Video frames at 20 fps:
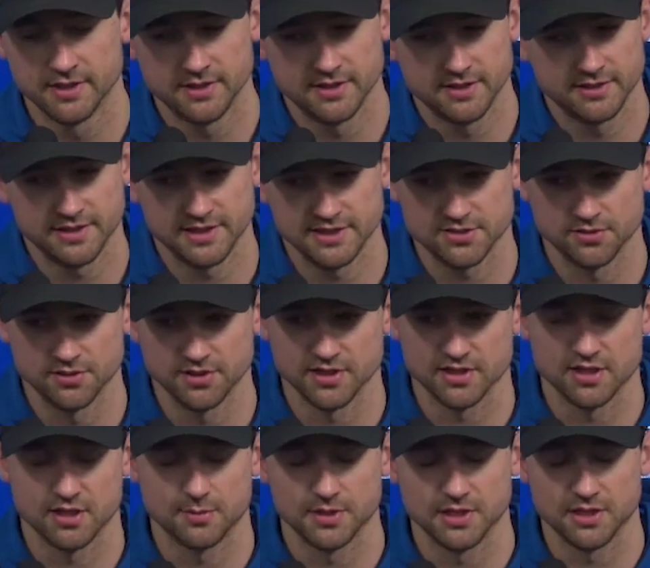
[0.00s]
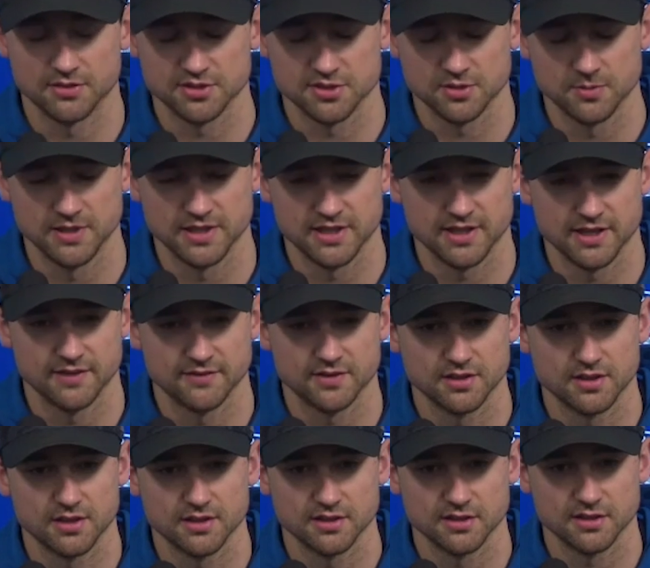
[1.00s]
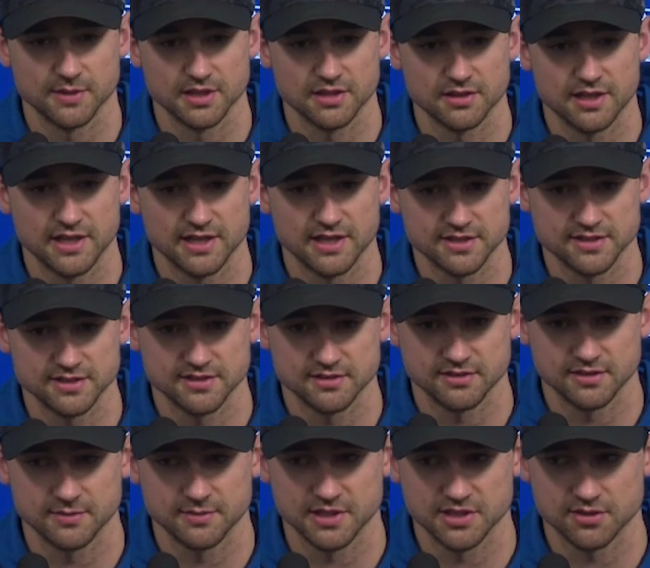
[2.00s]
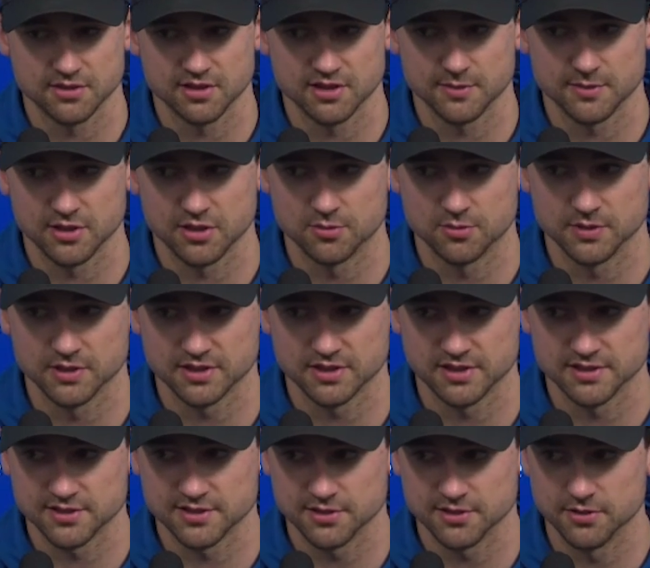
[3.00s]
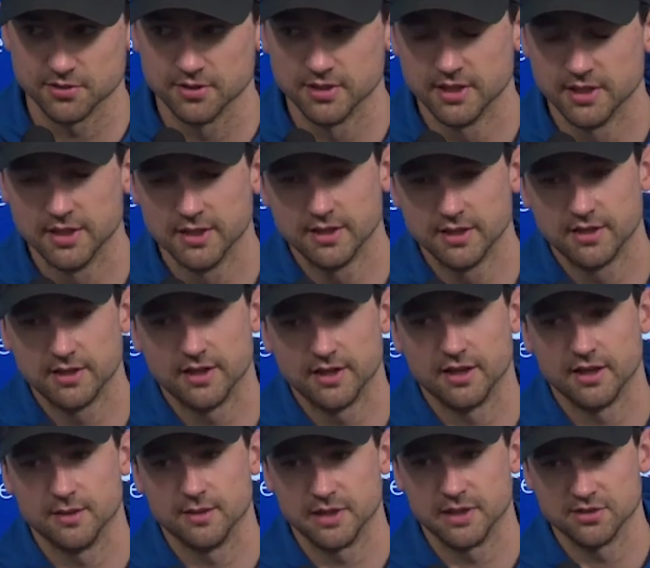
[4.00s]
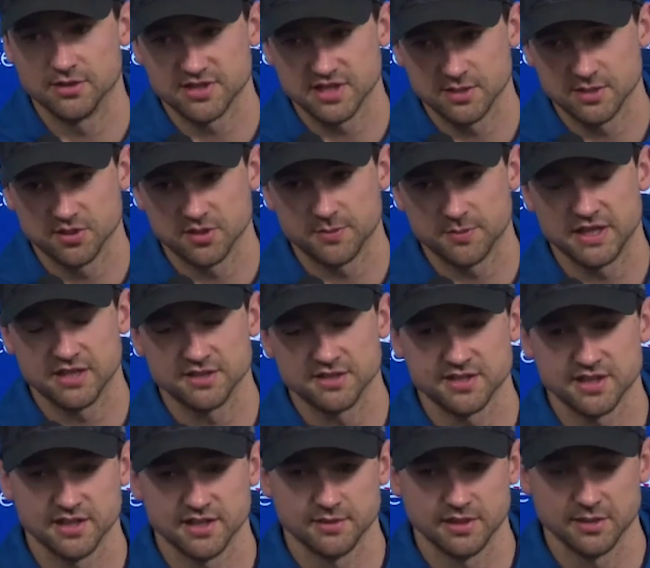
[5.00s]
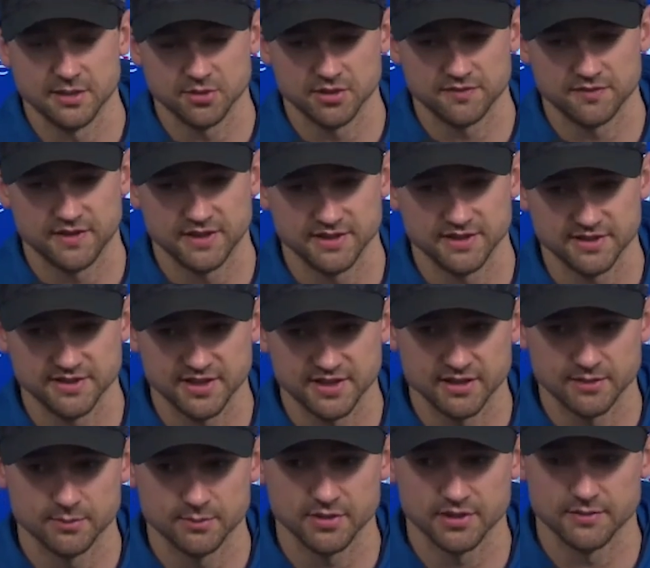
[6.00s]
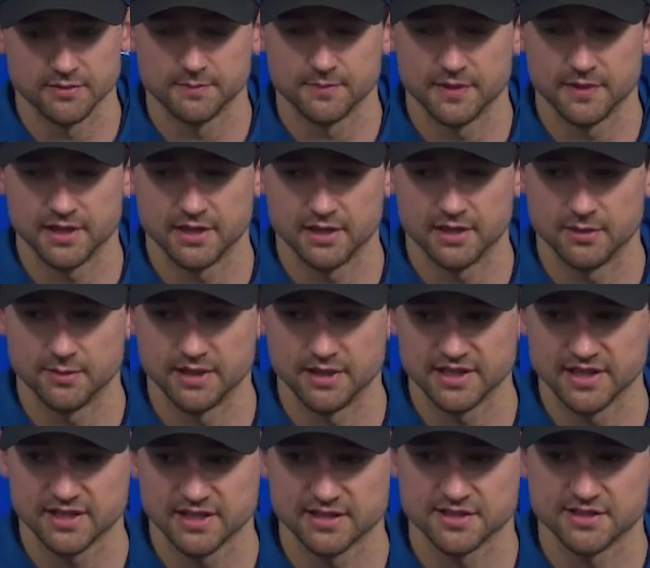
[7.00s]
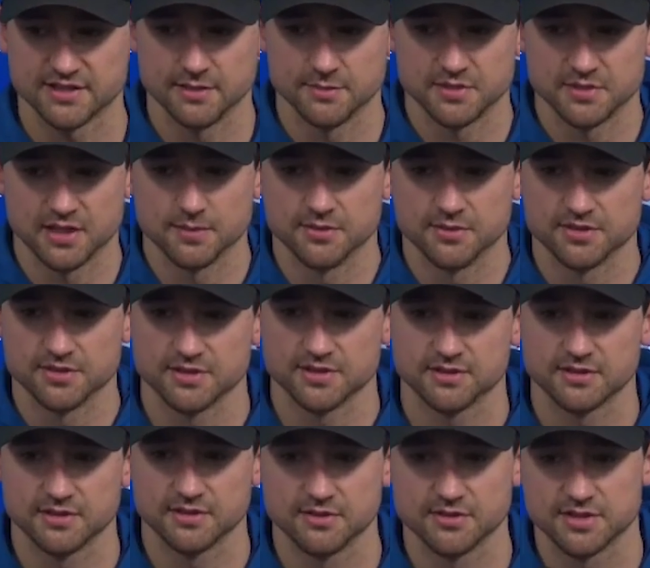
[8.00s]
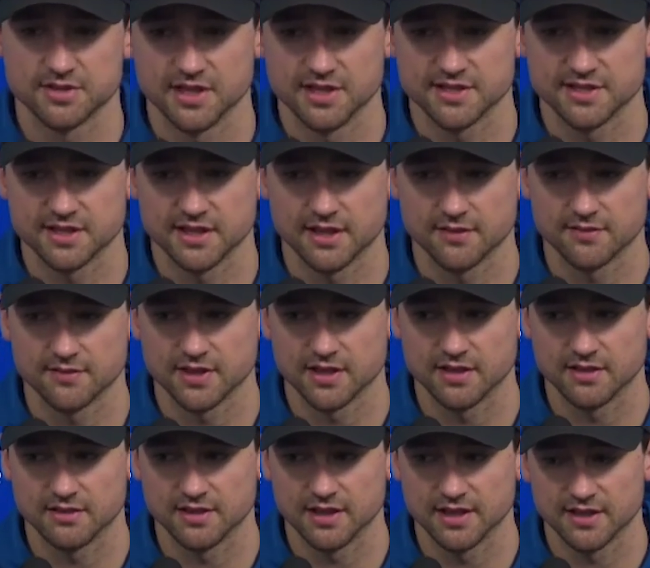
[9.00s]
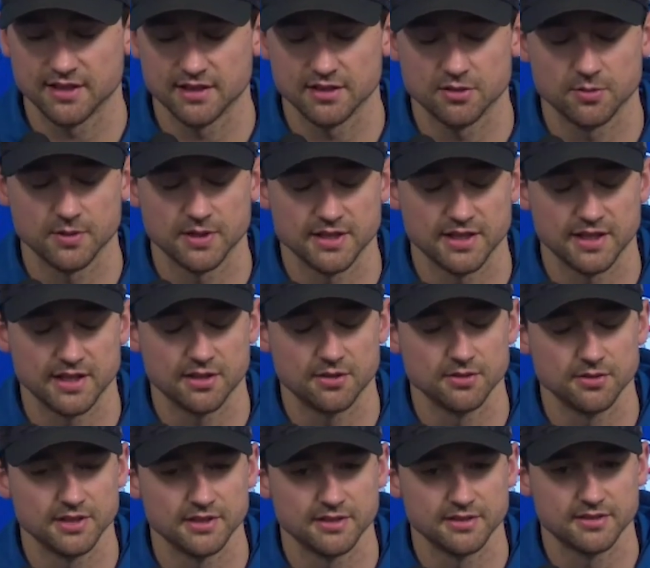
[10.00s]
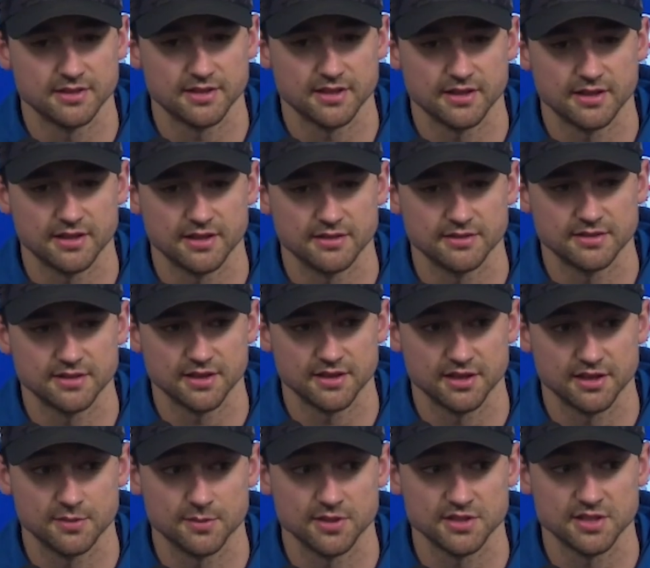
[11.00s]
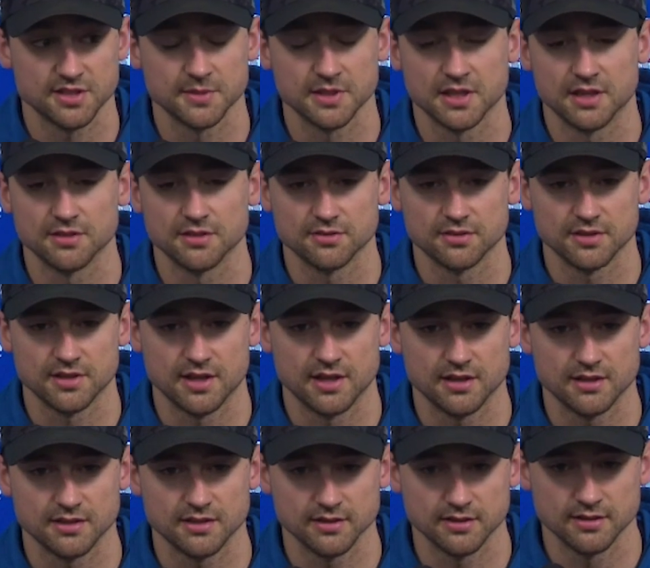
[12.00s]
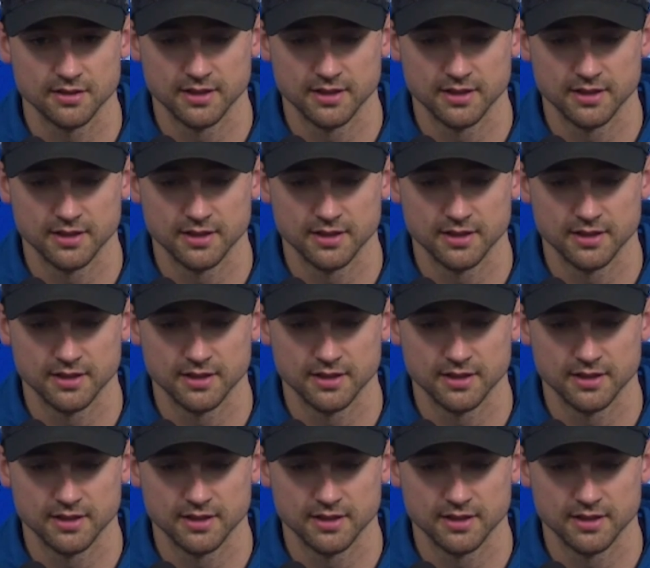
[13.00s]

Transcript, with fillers: that's only a couple hours a week. I have to log into my classes and, and make sure I get my homework done. So um, I was able to balance that and able to find the time. But um, I think at the same time, it was it was nice to have that that getaway, that outlet uh, to think about something other than hockey.